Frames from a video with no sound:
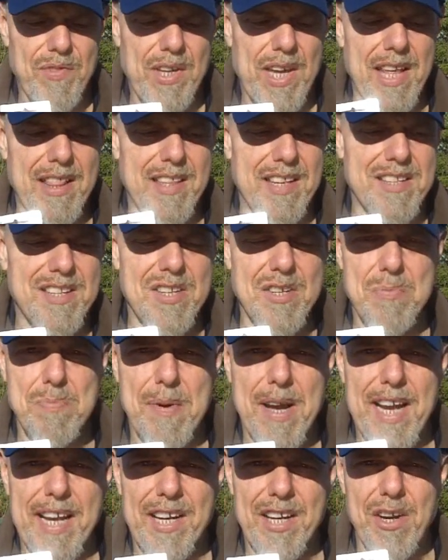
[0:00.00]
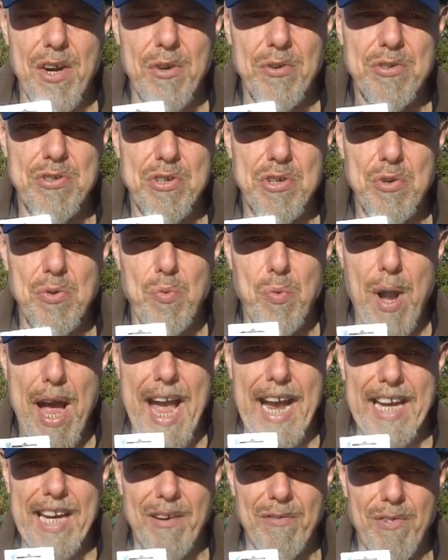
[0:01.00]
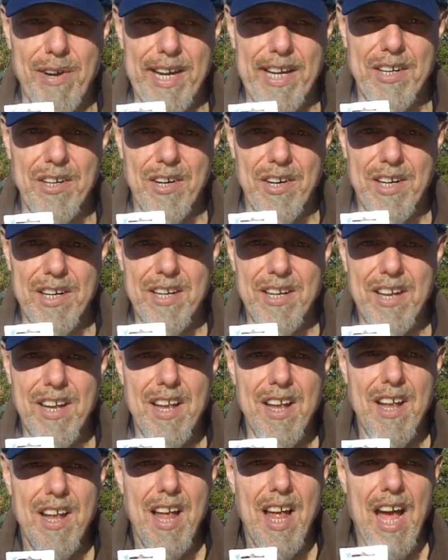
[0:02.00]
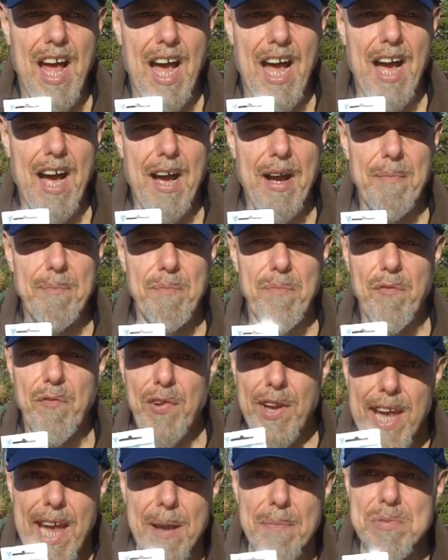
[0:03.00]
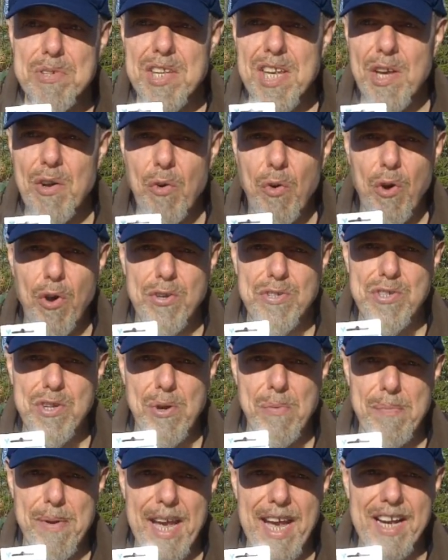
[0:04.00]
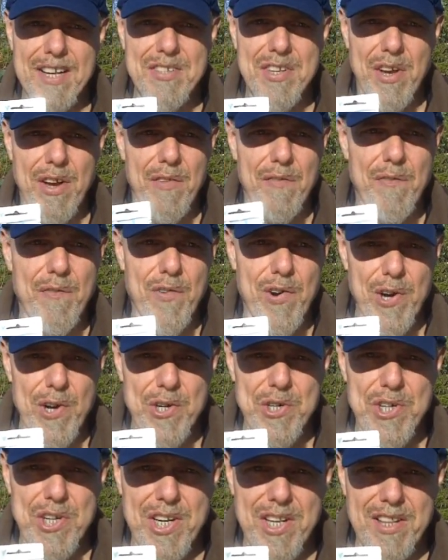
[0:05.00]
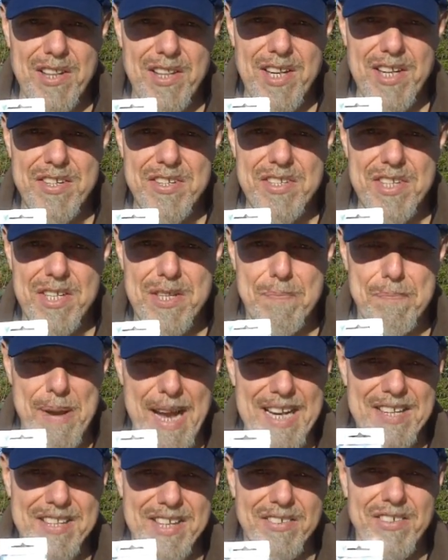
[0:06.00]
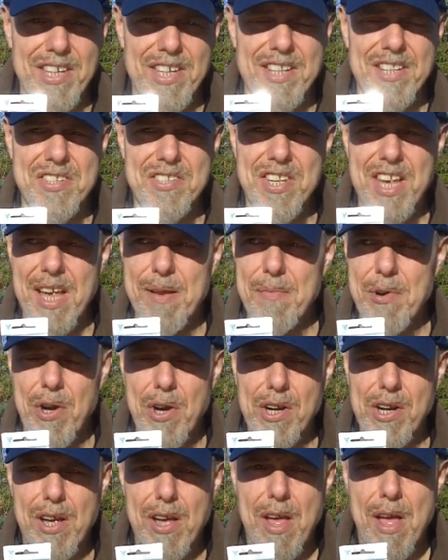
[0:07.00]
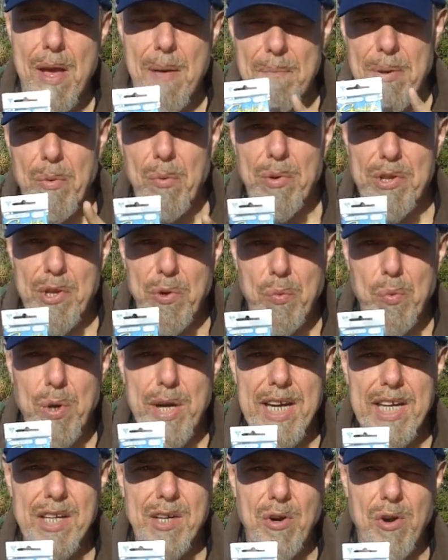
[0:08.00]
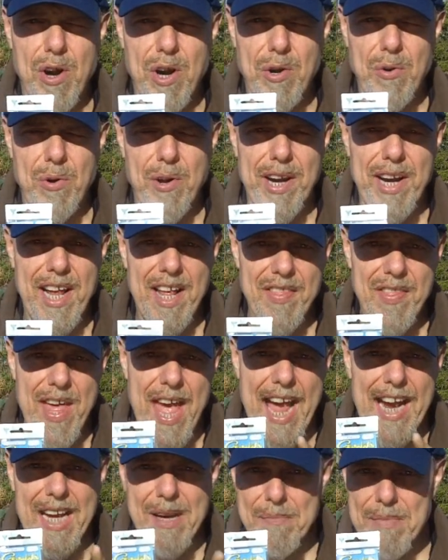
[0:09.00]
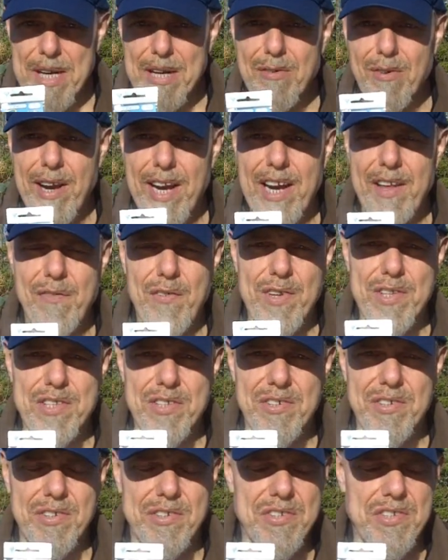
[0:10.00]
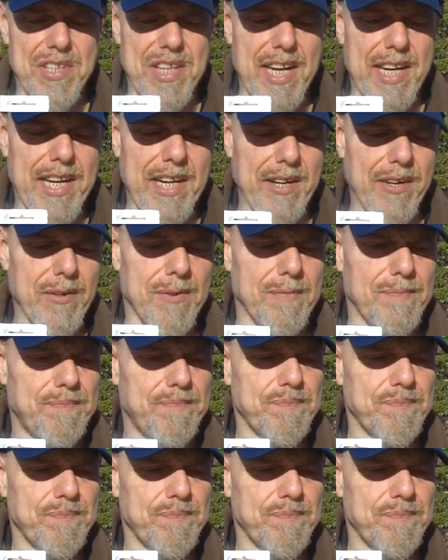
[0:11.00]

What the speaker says: Okay, this is my go-to wacky rig hook. VMC also makes a version of this that's basically the same hook, but with a weed guard on it, and that can be great if it's a little stickier.